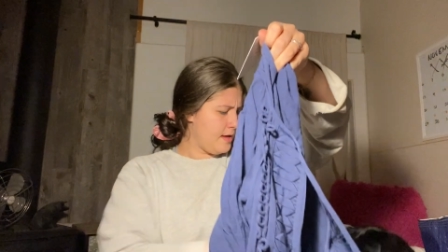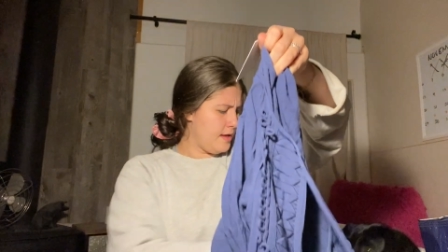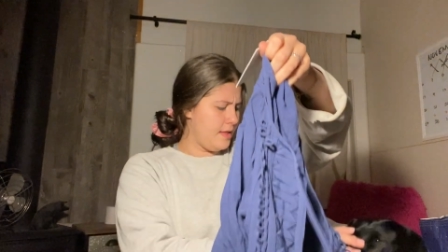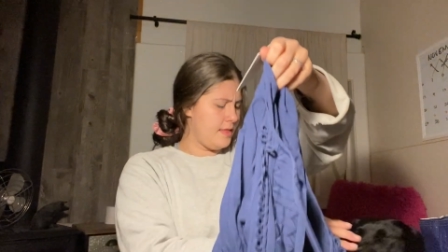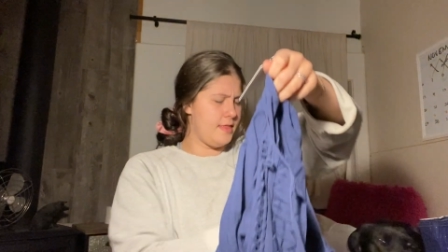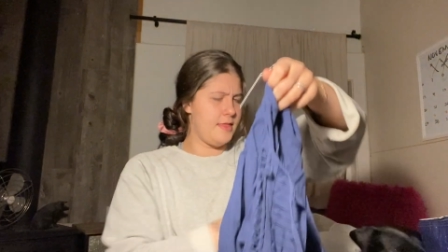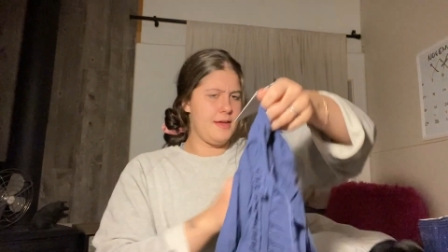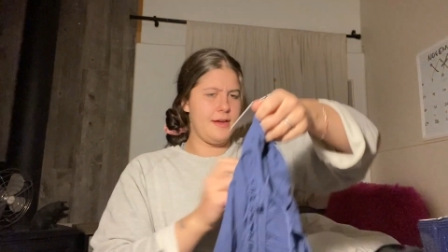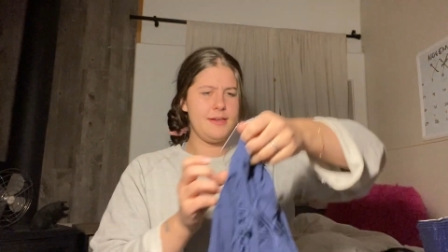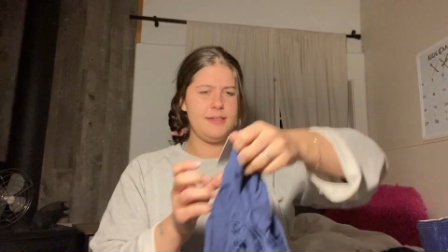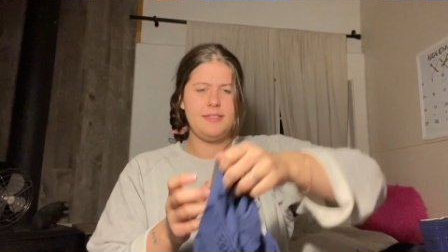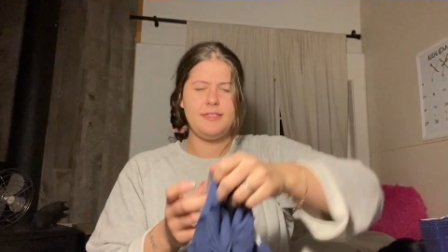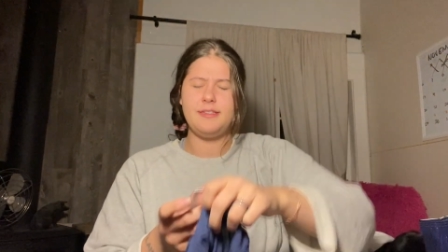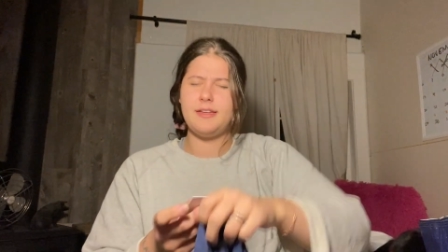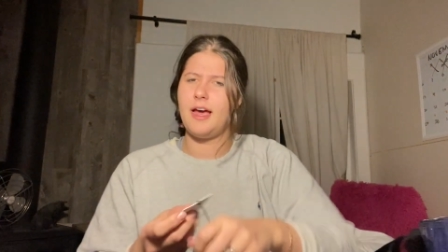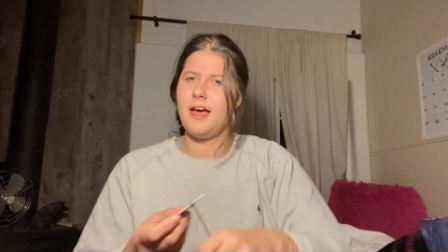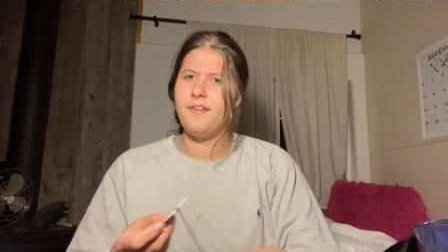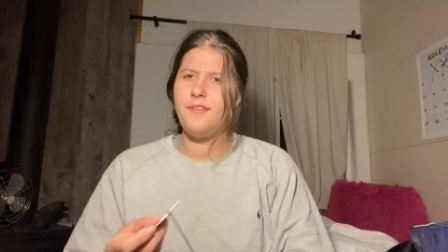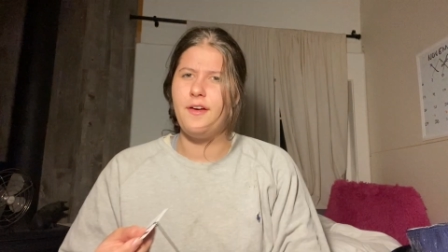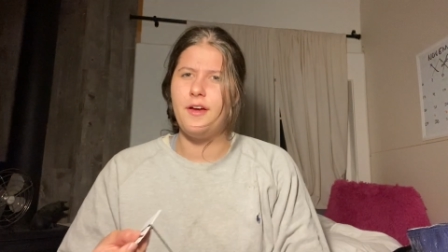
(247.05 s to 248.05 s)
This
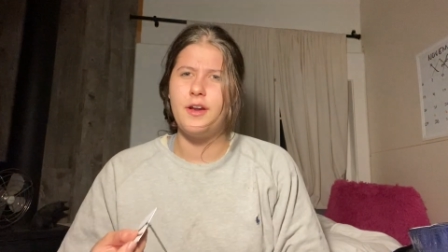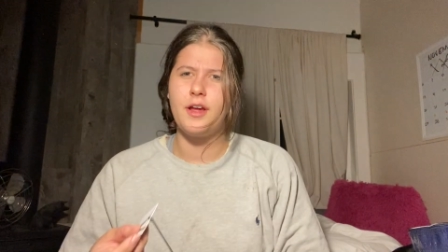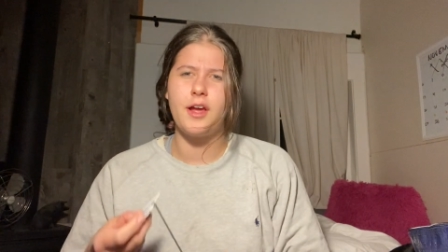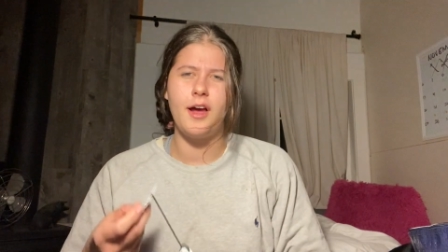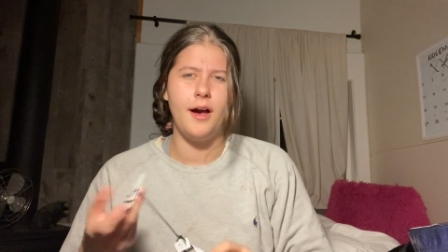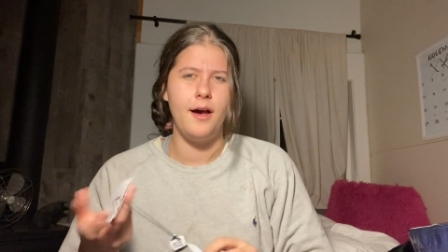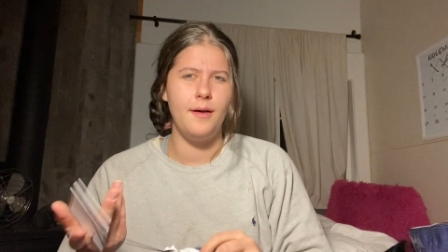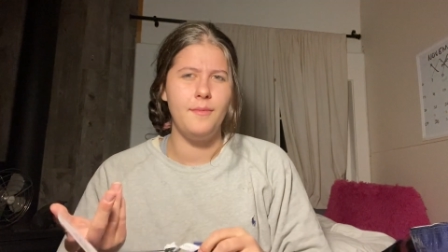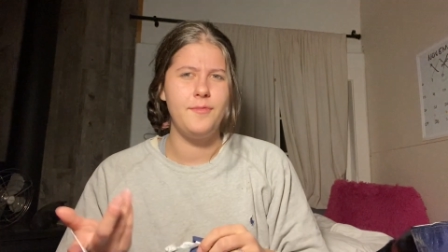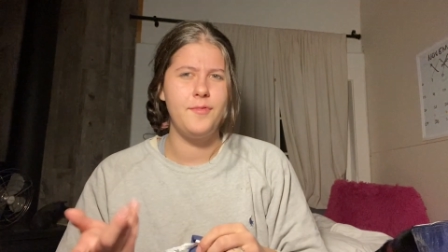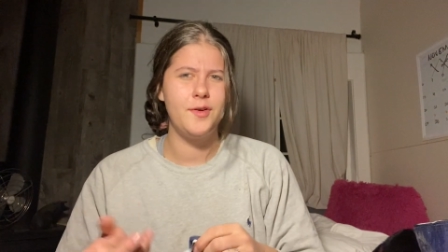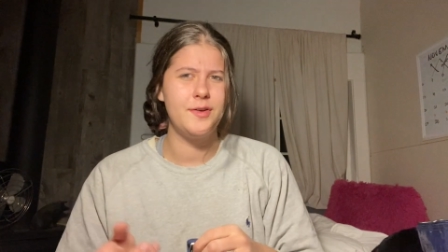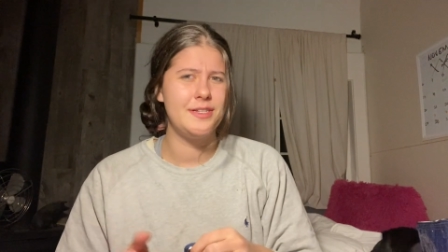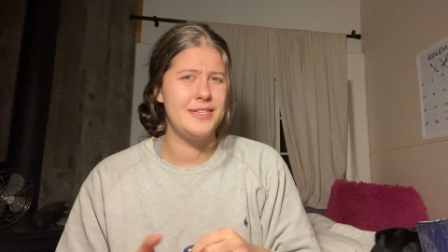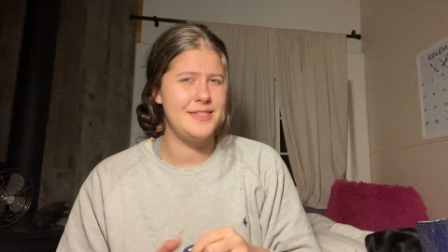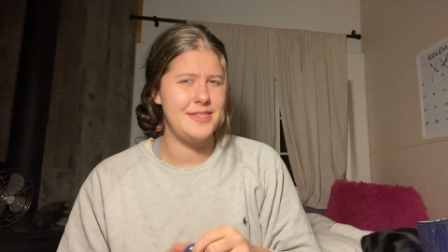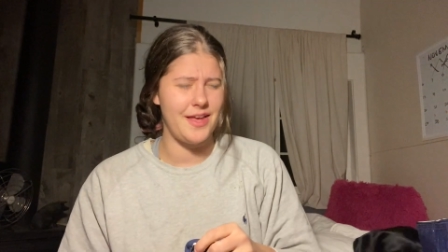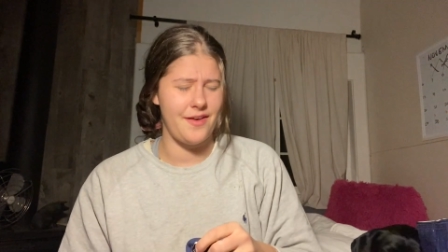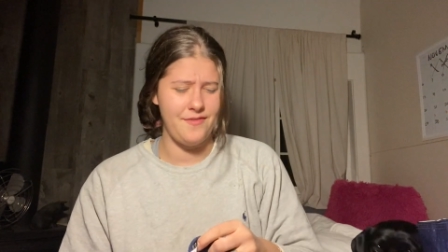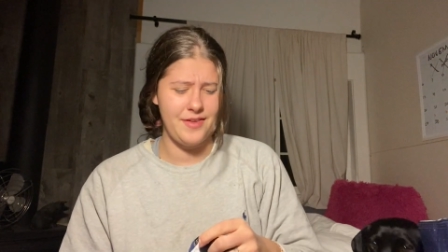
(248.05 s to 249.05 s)
I found a comp for
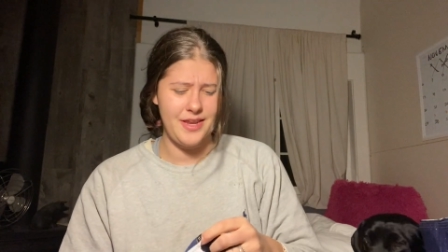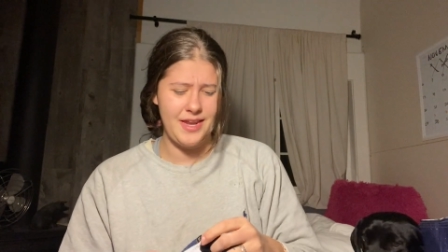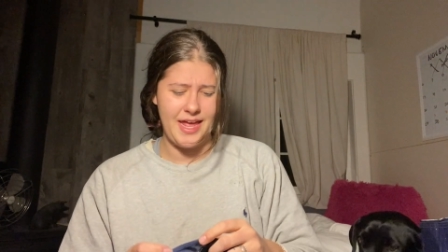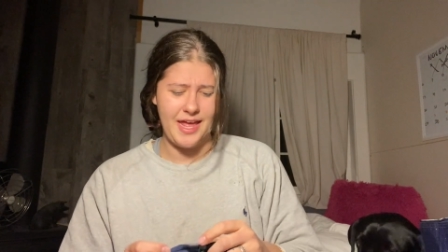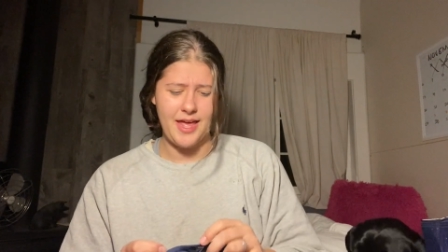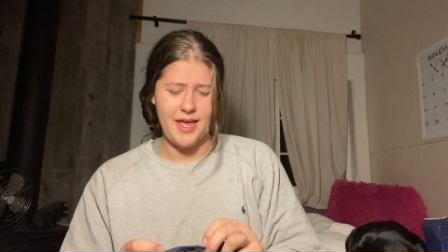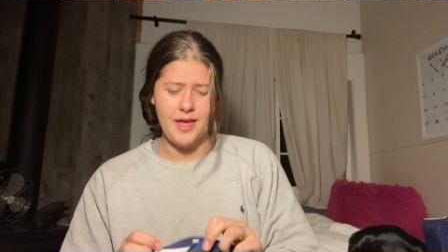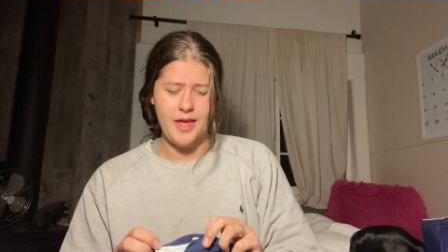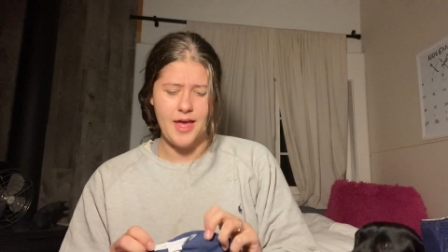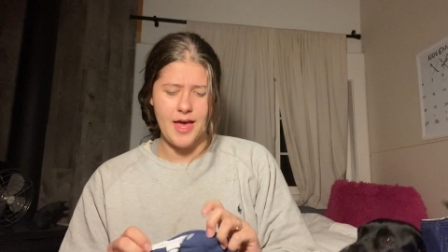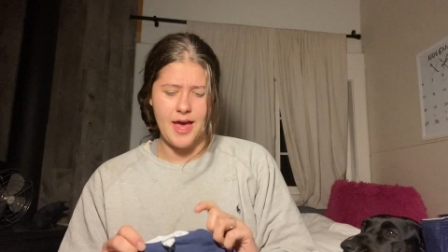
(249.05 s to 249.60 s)
70.